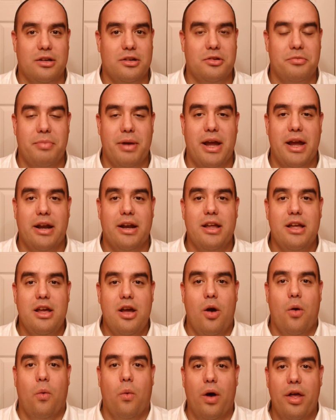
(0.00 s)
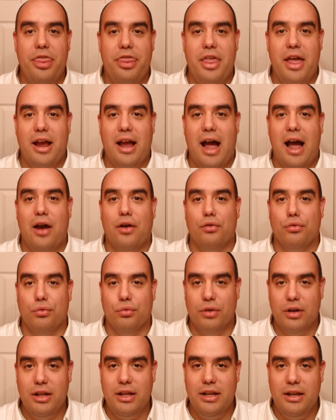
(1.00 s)
man, one thing I
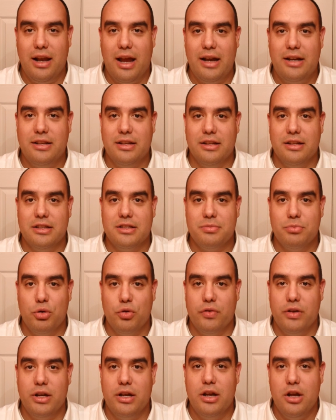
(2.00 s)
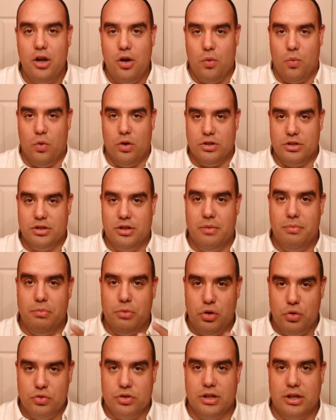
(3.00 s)
really liked in this movie was the
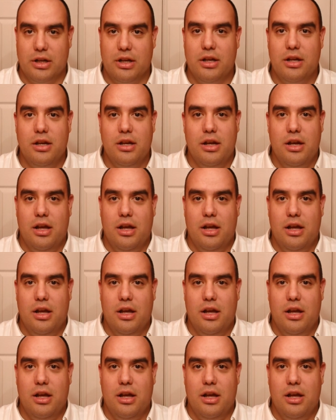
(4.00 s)
music.